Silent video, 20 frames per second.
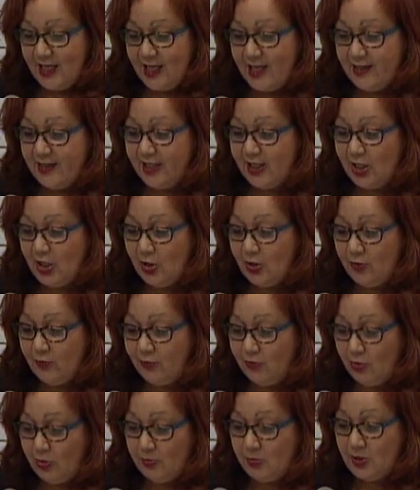that our
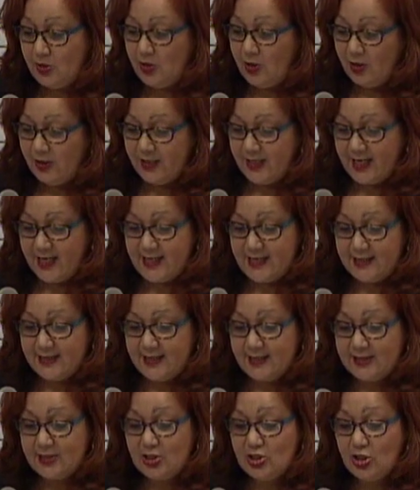former
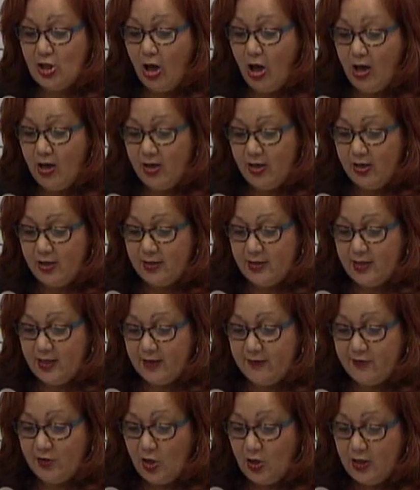colonizers
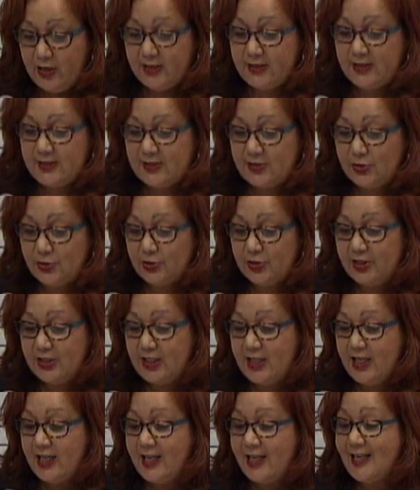had long understood
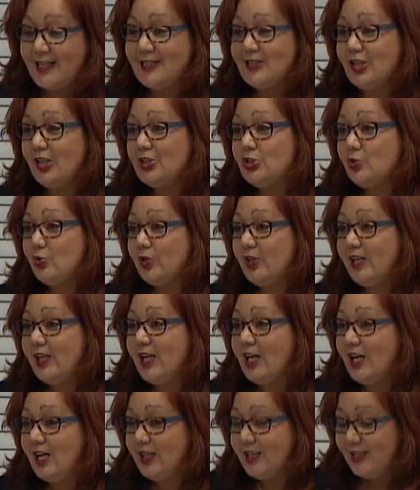is not
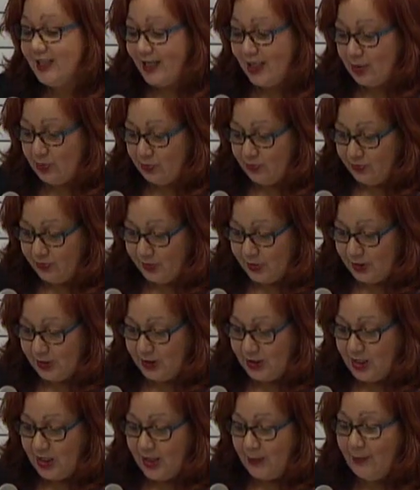only unhelpful,
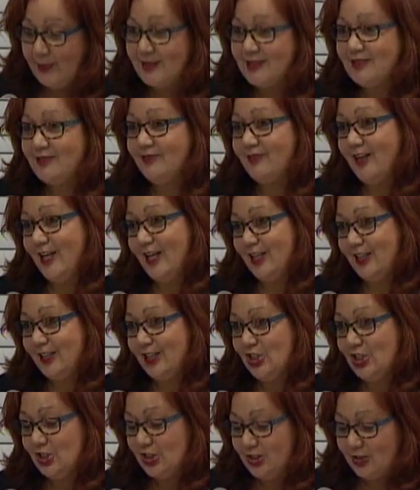but a
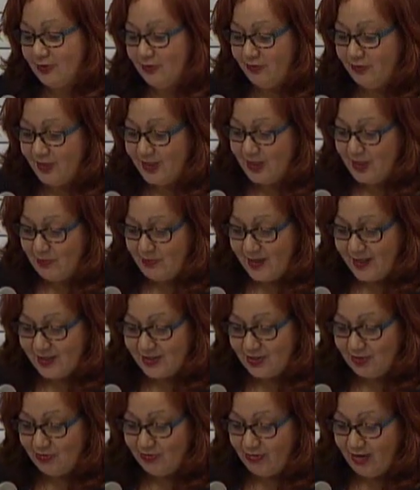violation of
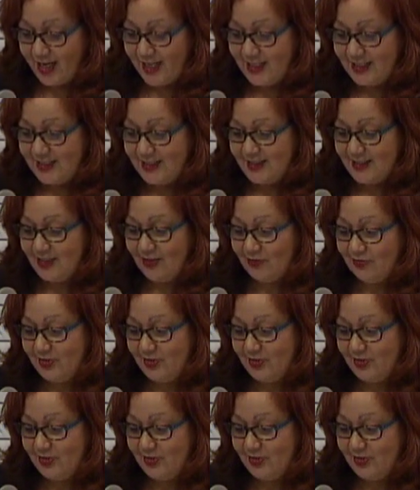fundamental rights of